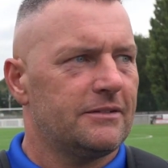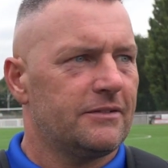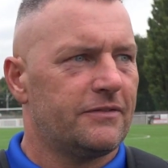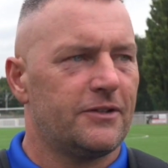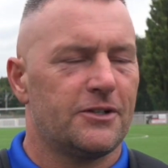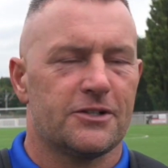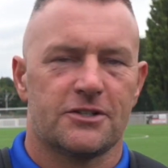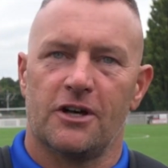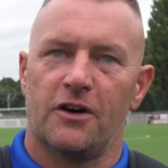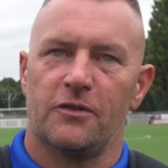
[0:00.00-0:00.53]

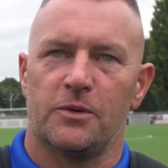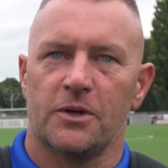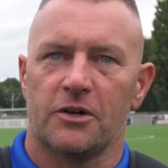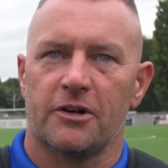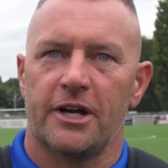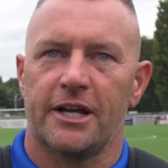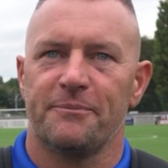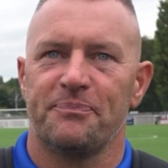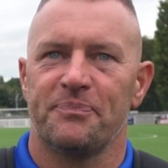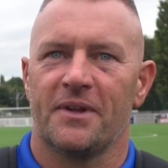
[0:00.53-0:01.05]
First half went
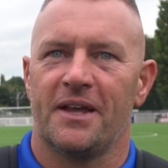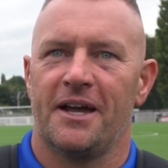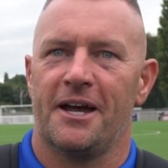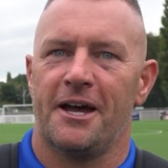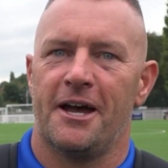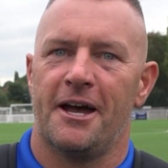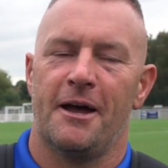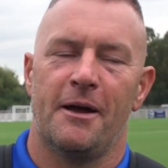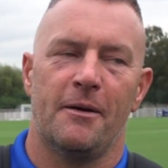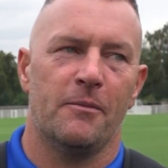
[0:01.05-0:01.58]
great.
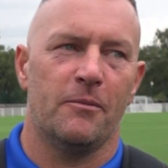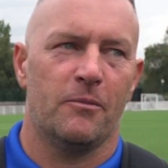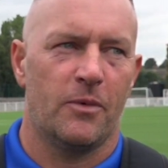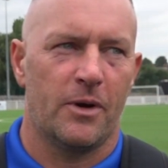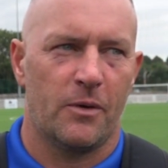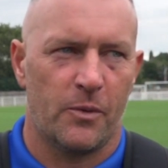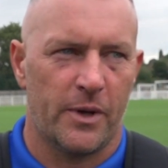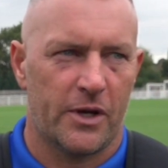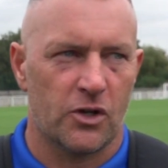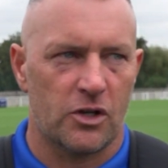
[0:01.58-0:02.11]

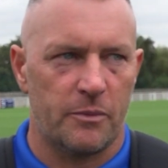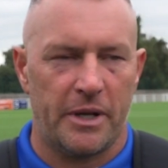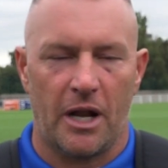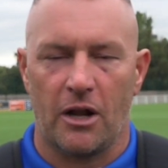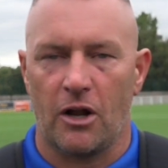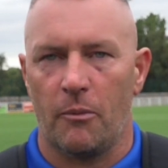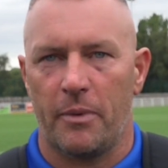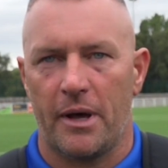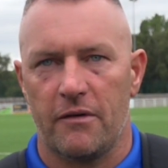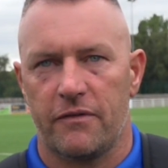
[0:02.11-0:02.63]
We could have been a
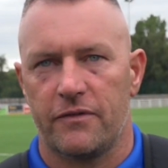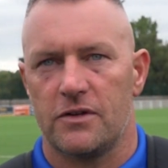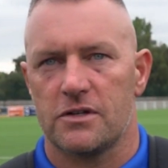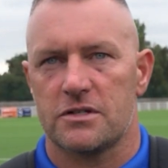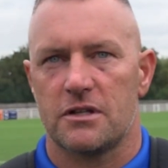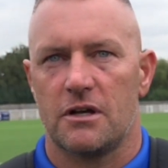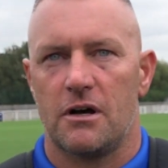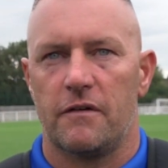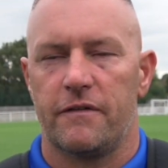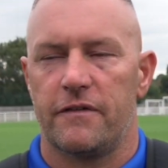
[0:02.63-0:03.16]
lot better
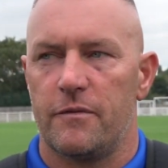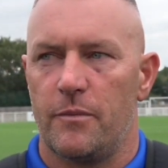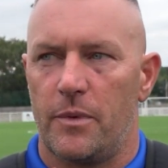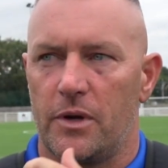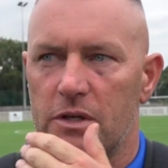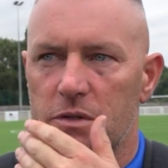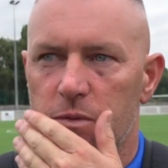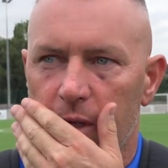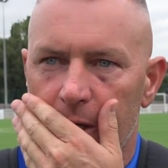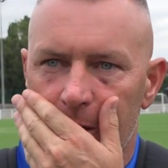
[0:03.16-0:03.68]
first half, if I'm
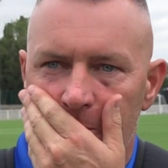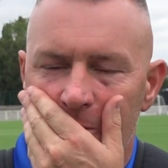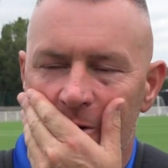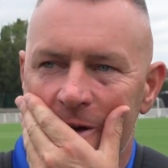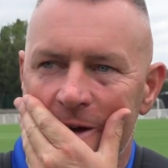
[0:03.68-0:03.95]
honest with you.